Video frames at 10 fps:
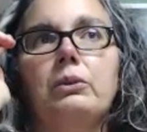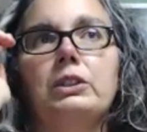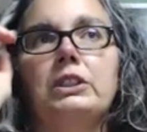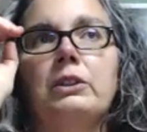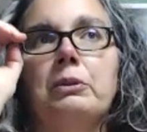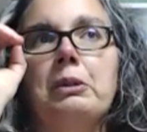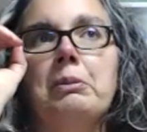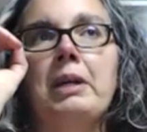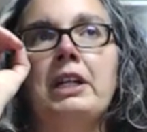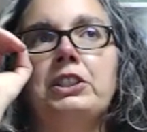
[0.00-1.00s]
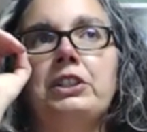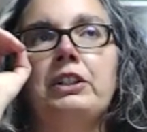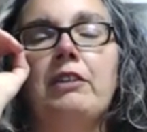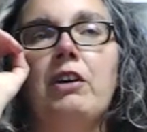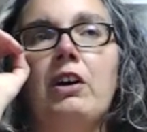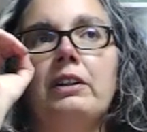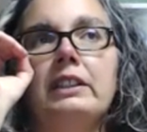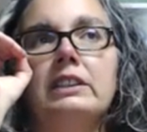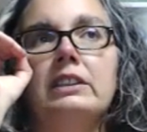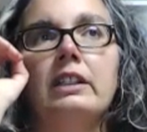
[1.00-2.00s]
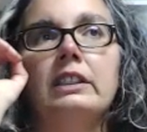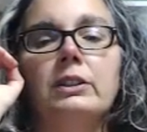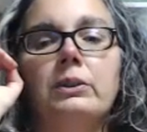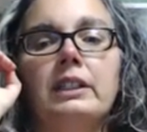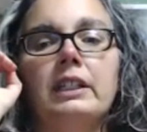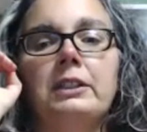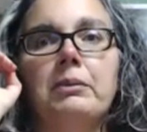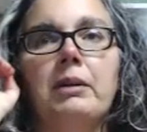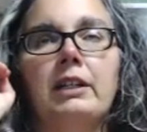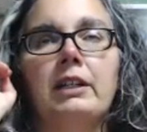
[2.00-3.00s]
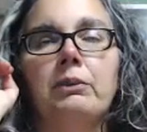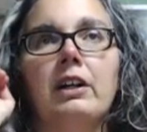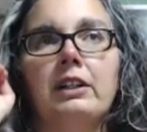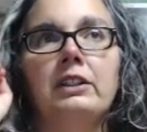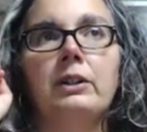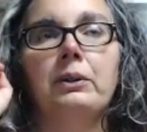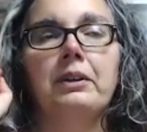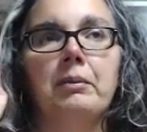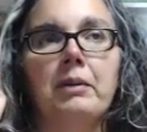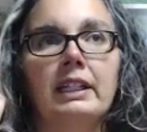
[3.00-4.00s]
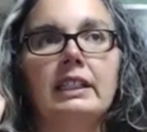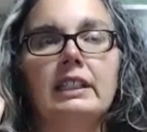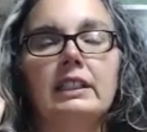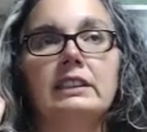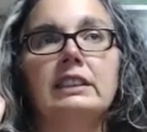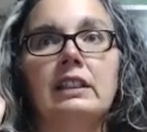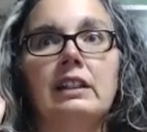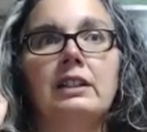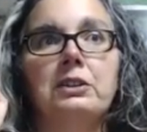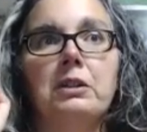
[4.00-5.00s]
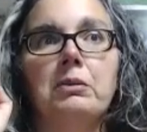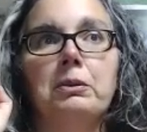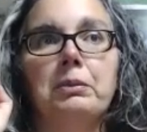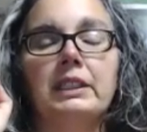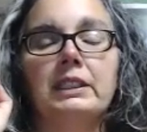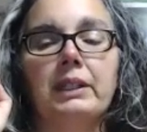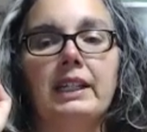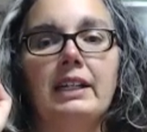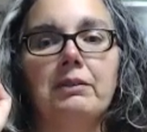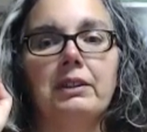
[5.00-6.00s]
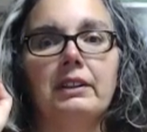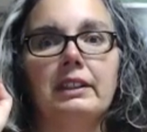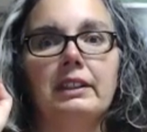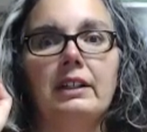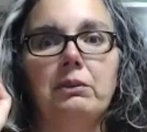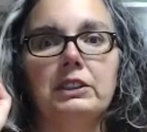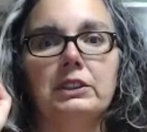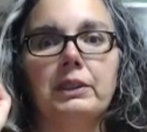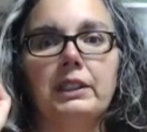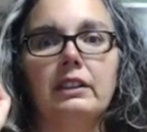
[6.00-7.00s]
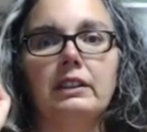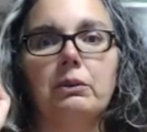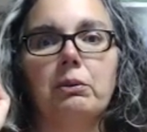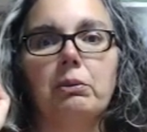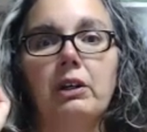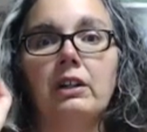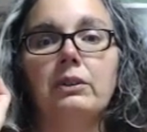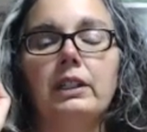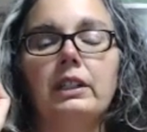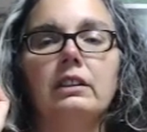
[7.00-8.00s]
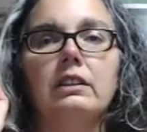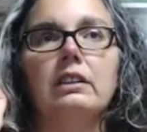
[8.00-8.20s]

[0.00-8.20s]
So imagine you have all these thoughts going on in your mind, and we already know that the mind can get us in a lot of trouble because we can't really tell what's real or unreal.